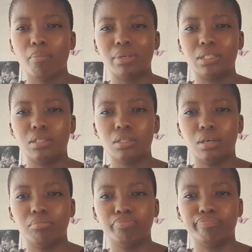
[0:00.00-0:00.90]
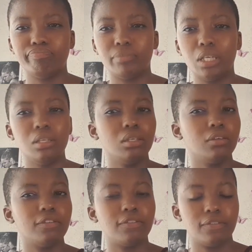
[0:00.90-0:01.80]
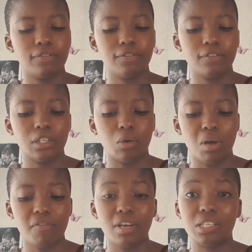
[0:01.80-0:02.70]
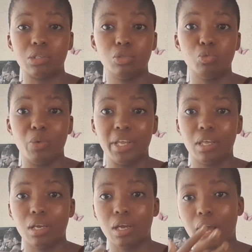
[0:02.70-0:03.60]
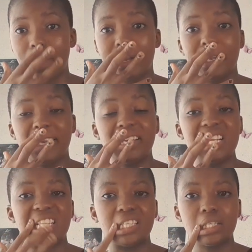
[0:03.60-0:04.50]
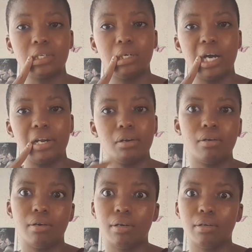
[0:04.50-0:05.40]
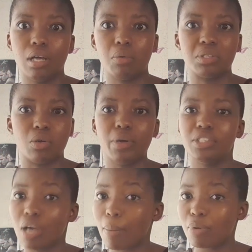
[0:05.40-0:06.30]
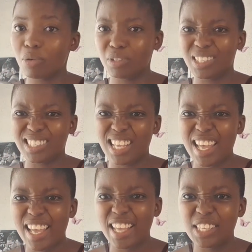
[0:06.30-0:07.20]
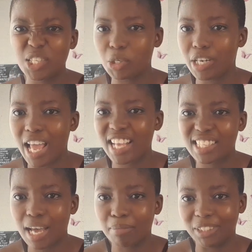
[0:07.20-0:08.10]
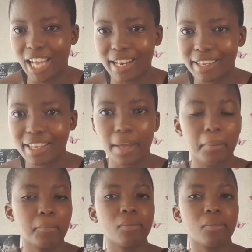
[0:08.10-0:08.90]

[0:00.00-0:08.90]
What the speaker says: But if the Wi-Fi is not working currently, so I don't know. I was going to upload this as soon as I'm done here,